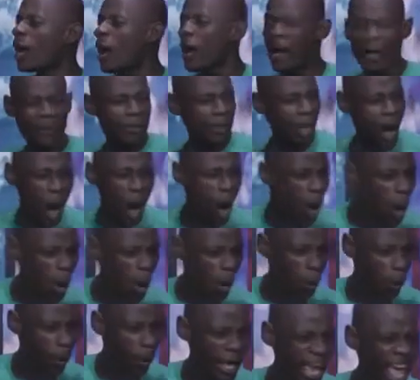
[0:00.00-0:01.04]

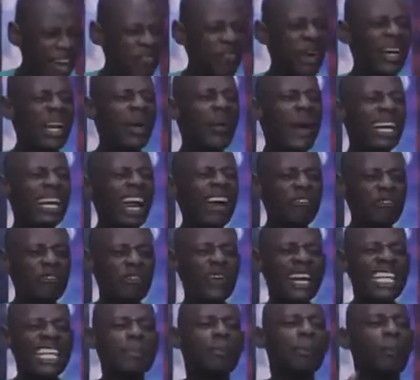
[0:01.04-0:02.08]
No, even when the food
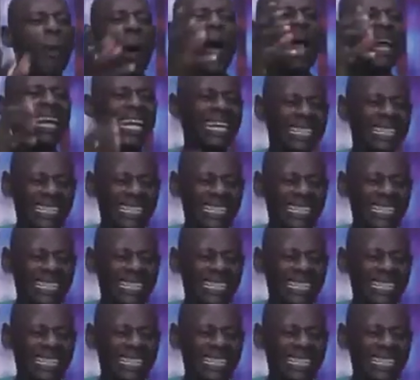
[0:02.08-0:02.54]
is boiling,